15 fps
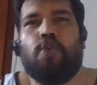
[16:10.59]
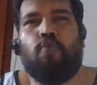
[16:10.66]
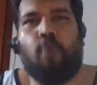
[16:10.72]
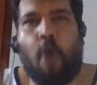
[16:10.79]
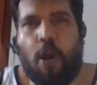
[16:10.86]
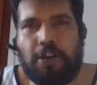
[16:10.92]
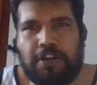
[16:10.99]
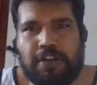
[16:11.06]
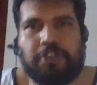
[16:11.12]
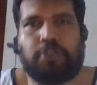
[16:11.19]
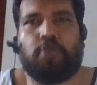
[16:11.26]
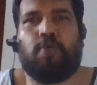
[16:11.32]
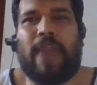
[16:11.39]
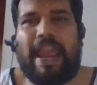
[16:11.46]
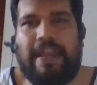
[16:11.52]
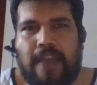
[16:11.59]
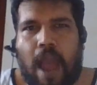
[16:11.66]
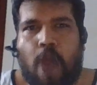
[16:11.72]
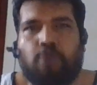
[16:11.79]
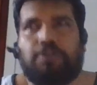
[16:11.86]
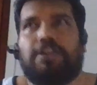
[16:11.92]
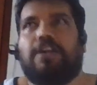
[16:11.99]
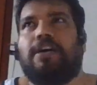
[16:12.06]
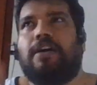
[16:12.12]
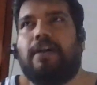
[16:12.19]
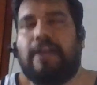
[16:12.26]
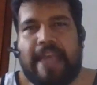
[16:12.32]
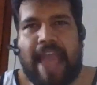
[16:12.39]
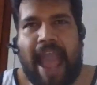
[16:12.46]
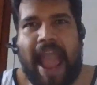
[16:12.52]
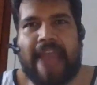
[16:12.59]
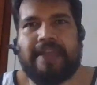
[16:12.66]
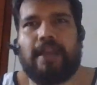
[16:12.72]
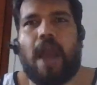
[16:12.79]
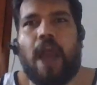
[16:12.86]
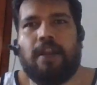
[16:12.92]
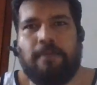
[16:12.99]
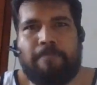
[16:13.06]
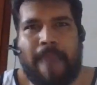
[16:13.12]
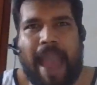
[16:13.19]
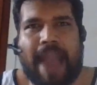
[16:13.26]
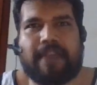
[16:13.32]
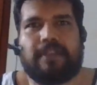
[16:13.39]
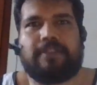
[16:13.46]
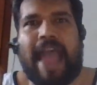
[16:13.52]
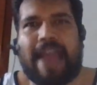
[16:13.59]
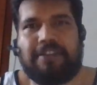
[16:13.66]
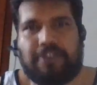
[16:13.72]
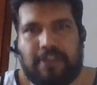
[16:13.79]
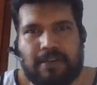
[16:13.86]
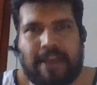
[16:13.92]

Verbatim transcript: want us to encounter and unpack that,